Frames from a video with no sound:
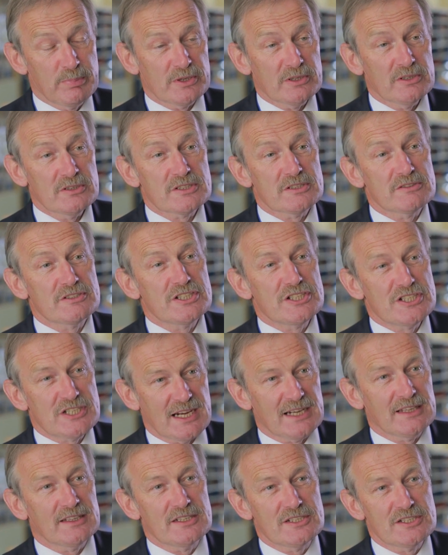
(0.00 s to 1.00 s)
but also to
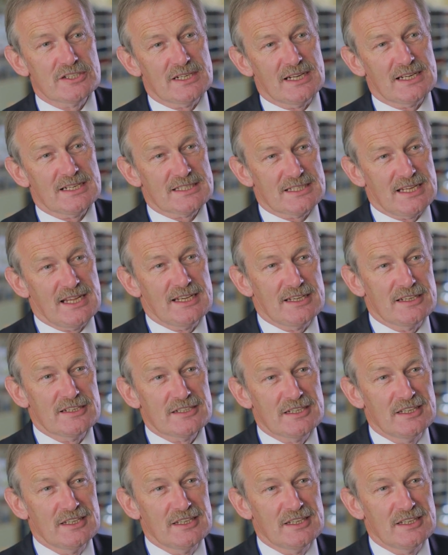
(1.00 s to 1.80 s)
challenge and extend